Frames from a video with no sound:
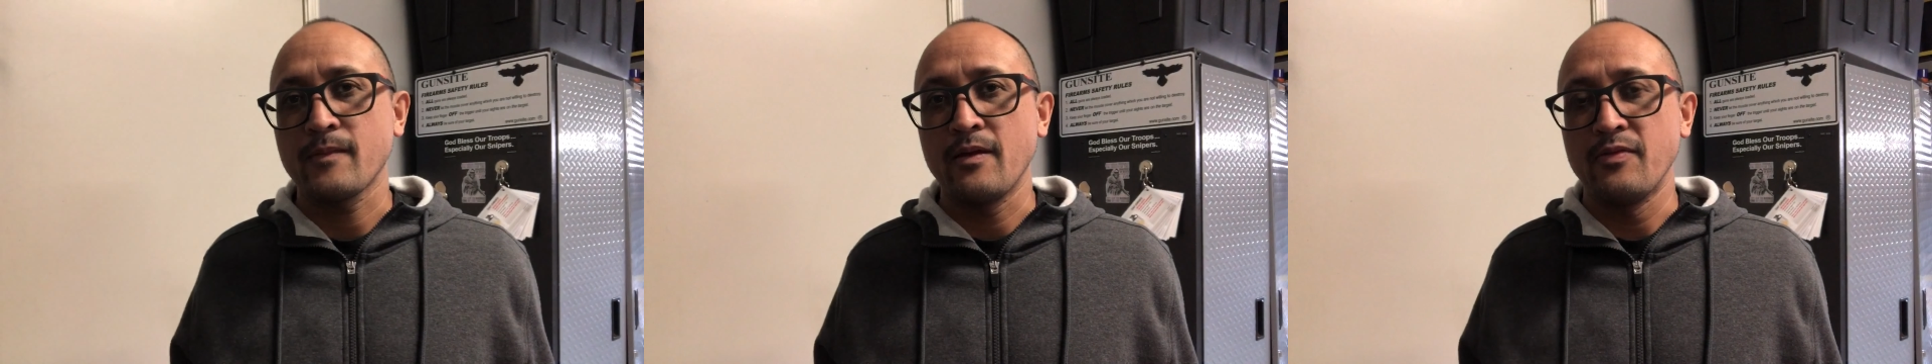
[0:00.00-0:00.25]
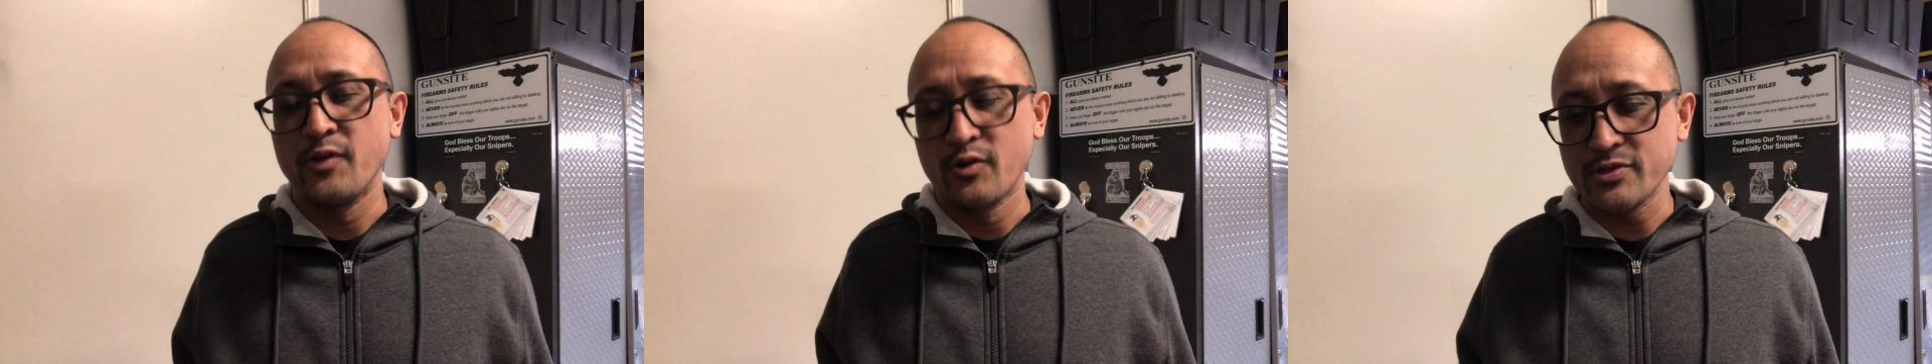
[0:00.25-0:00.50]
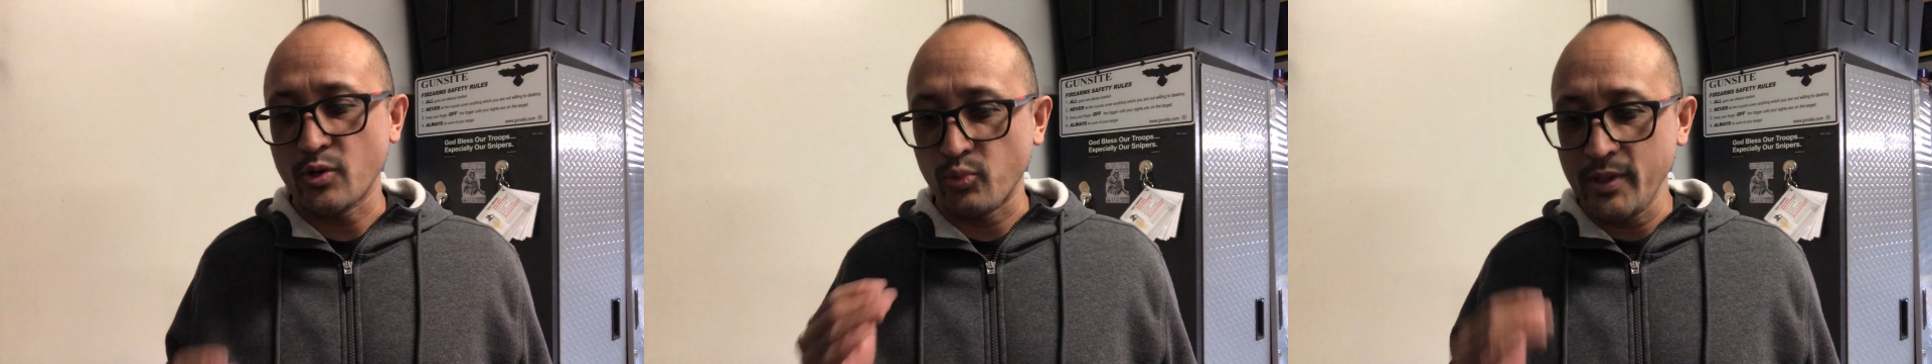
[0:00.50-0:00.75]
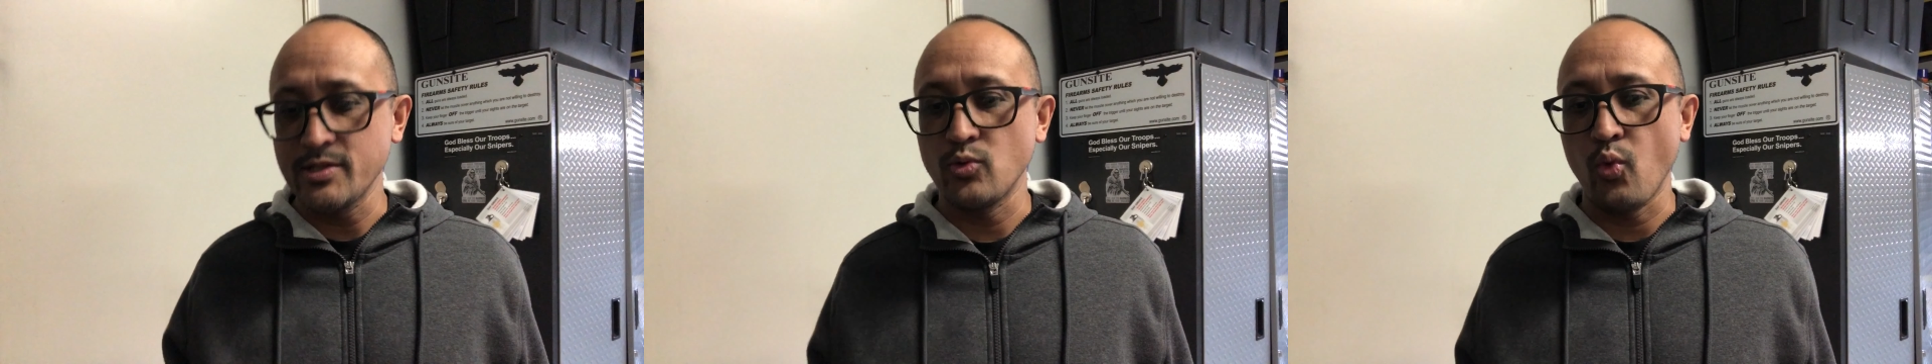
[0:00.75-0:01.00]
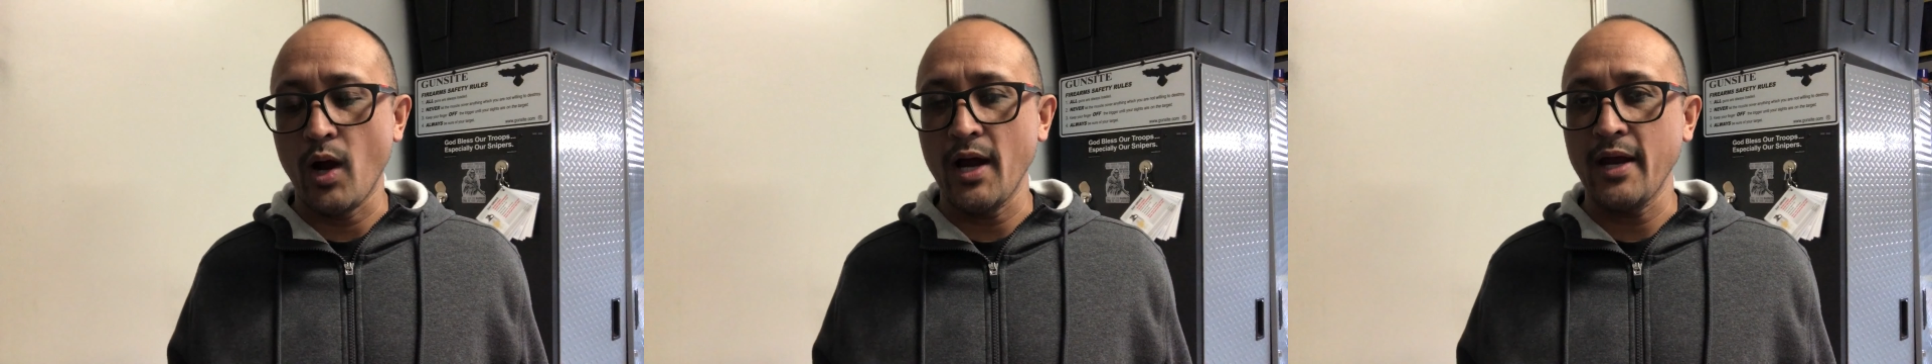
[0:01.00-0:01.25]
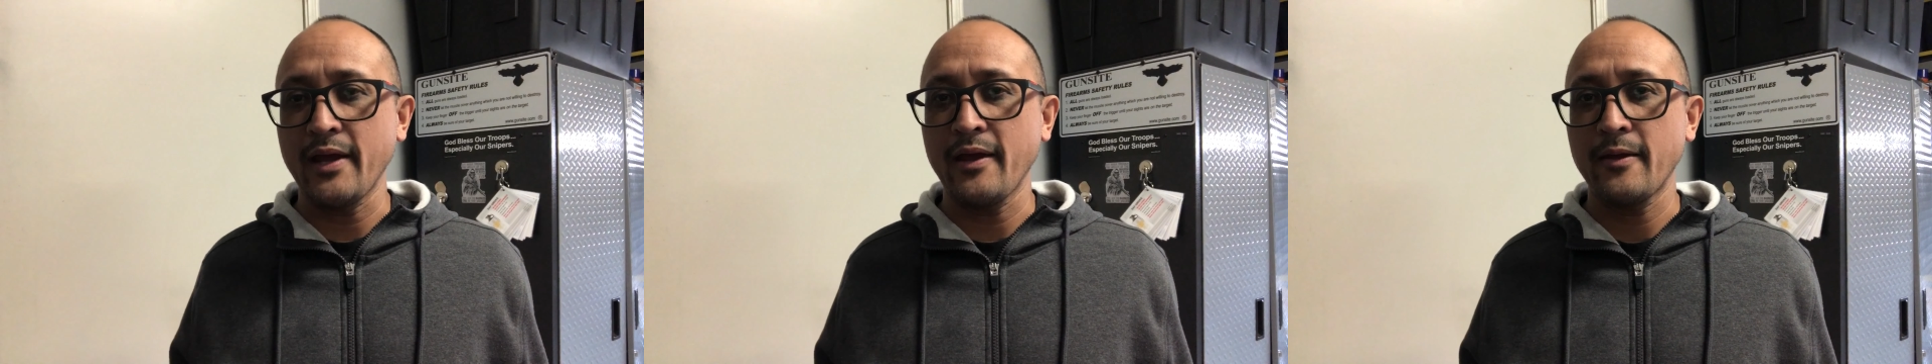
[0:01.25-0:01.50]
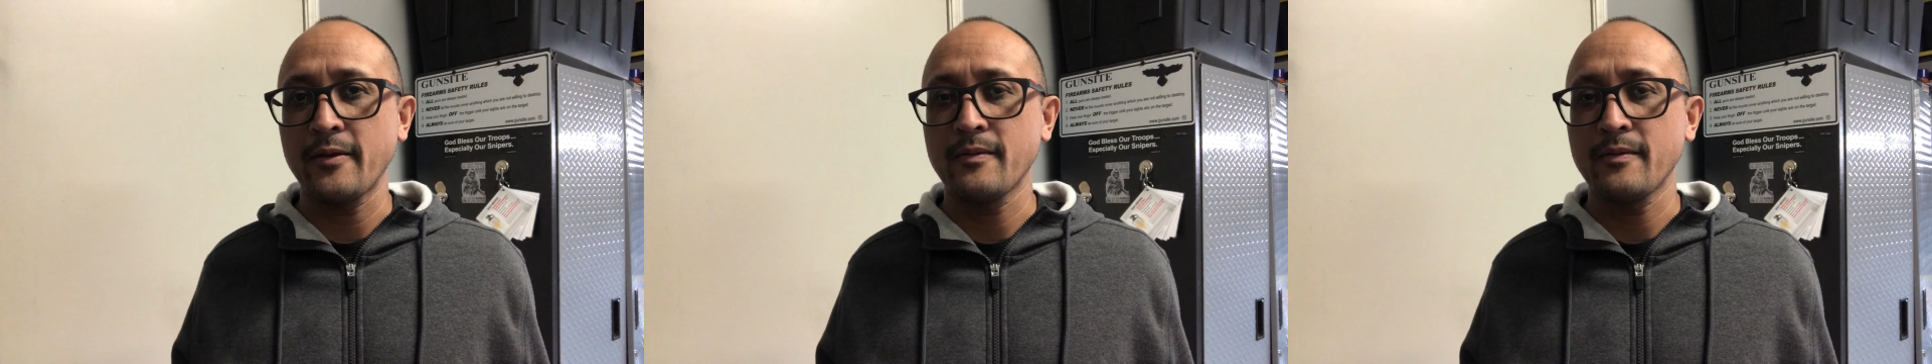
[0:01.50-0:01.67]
There's a reason why